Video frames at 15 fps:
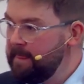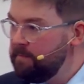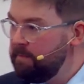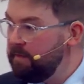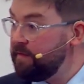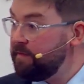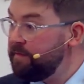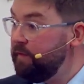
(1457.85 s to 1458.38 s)

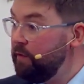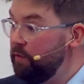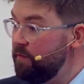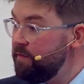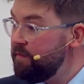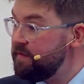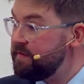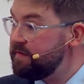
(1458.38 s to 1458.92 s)
But the flow
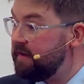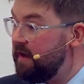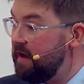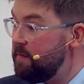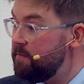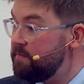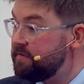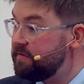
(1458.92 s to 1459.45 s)
of the
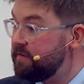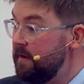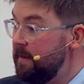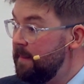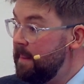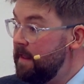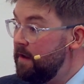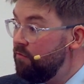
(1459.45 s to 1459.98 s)
Psalms
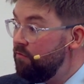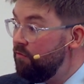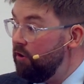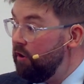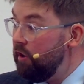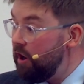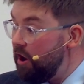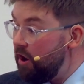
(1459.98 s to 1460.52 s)

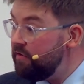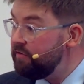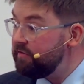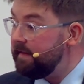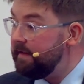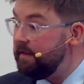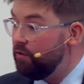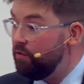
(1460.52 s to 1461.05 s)

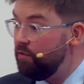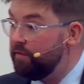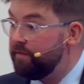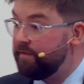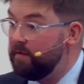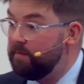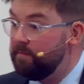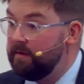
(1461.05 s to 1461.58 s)
largely go
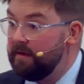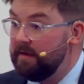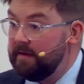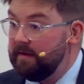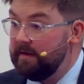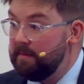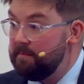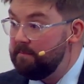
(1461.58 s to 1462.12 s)
from
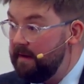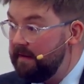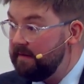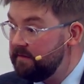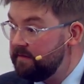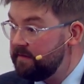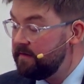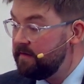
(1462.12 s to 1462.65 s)

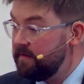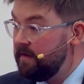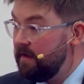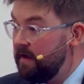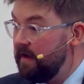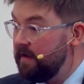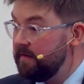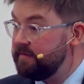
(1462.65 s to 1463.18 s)
lament
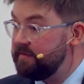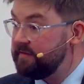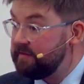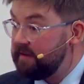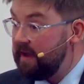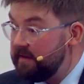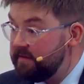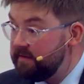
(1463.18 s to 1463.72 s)
and
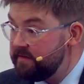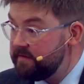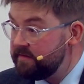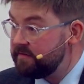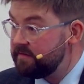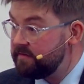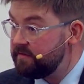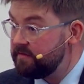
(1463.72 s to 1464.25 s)

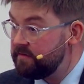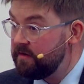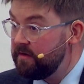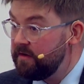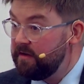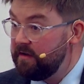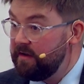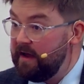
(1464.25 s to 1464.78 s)
sadness,
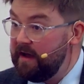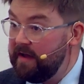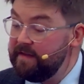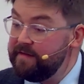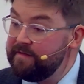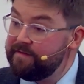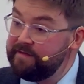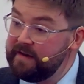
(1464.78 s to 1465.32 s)
and they
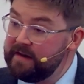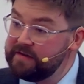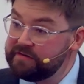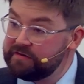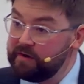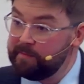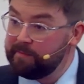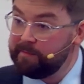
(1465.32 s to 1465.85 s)
finish
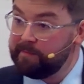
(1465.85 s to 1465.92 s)
up